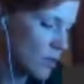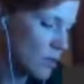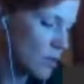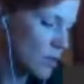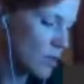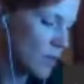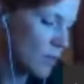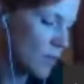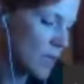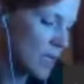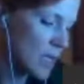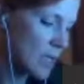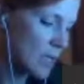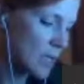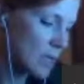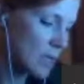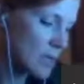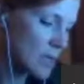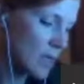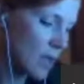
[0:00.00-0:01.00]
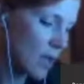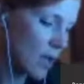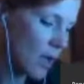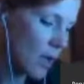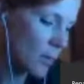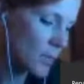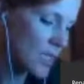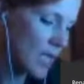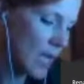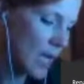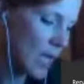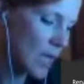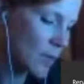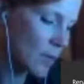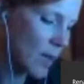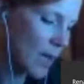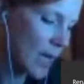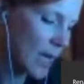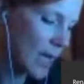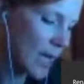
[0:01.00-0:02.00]
to the means
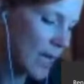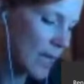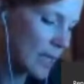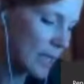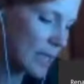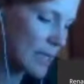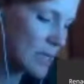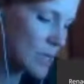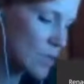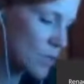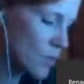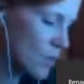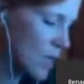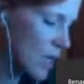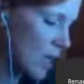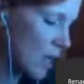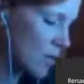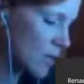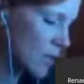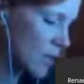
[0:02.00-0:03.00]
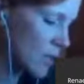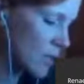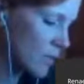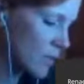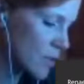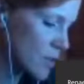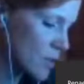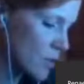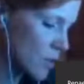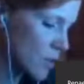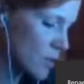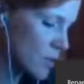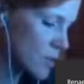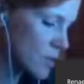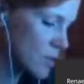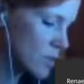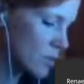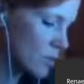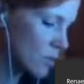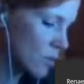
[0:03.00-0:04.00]
obtained by at least 3 other
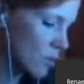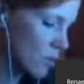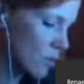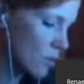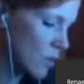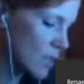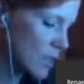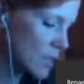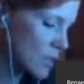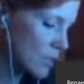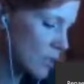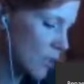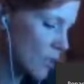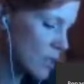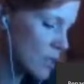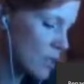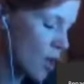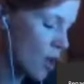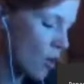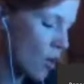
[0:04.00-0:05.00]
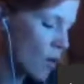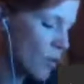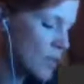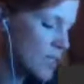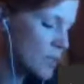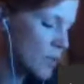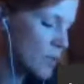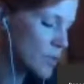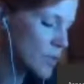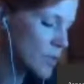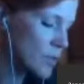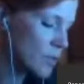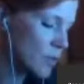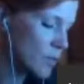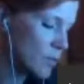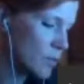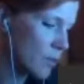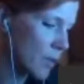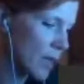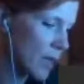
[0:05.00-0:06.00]
individuals. What do you notice? Oh, are we supposed to
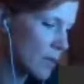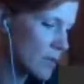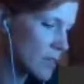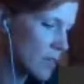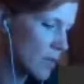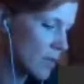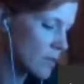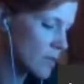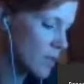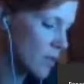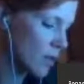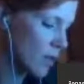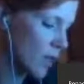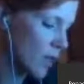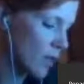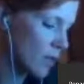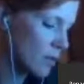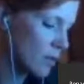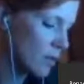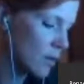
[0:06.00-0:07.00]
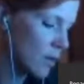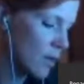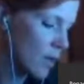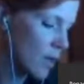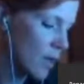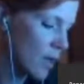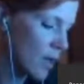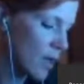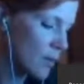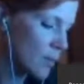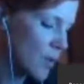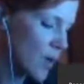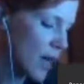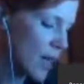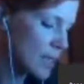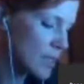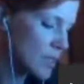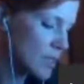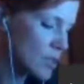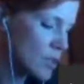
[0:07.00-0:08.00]
do it by ourselves? Okay. In
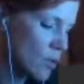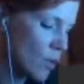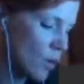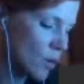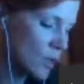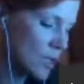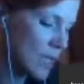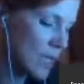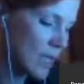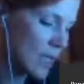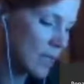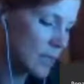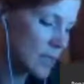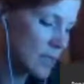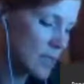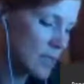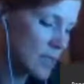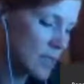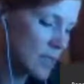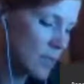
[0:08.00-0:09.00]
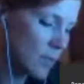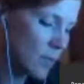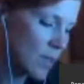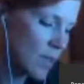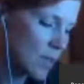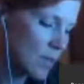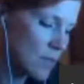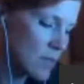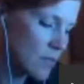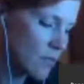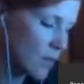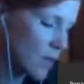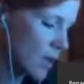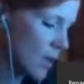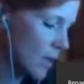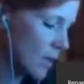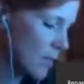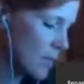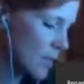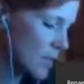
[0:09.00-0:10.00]
practice, you only get to see the means
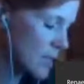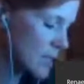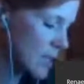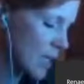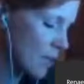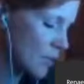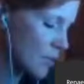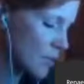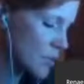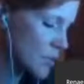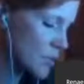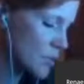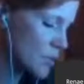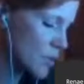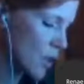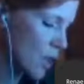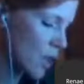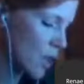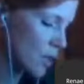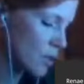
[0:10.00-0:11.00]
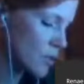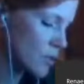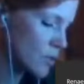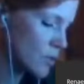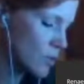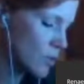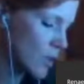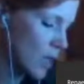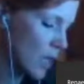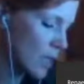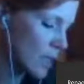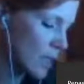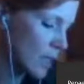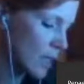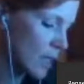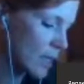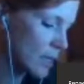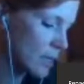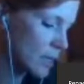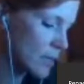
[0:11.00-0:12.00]
from the samples you draw. You do not
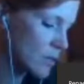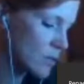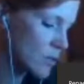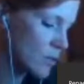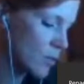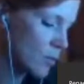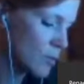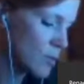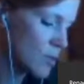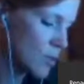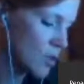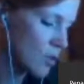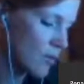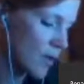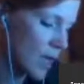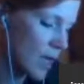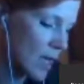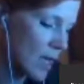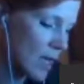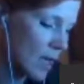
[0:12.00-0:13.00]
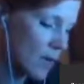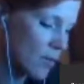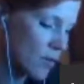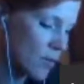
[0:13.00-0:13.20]
get to observe any